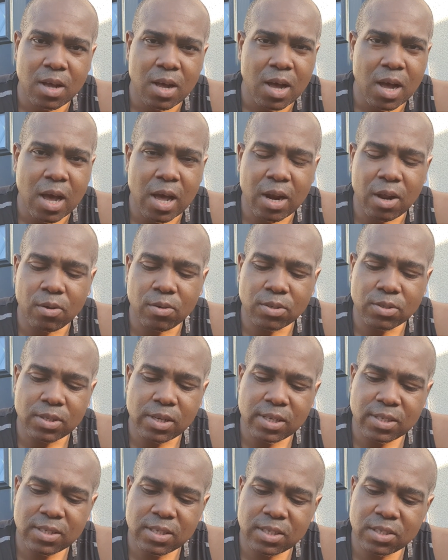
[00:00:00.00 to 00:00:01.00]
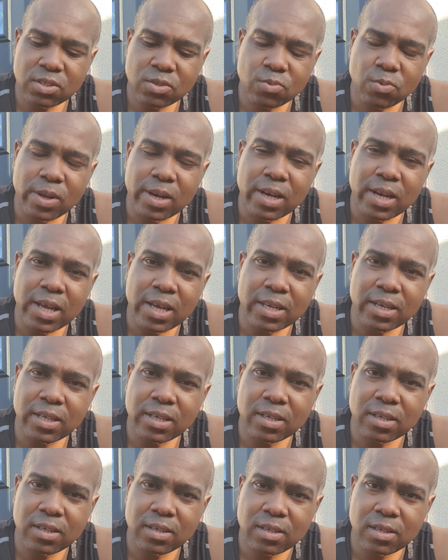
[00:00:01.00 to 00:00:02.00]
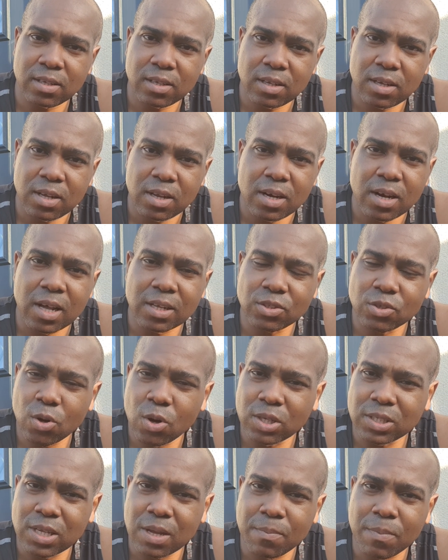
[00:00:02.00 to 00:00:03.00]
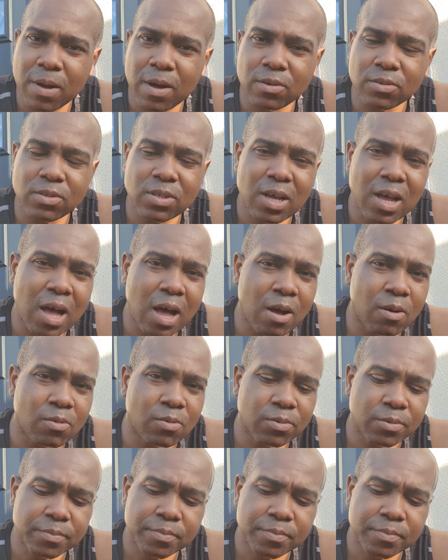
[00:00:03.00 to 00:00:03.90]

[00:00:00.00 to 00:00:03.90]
and I was listening to a lady that talked about how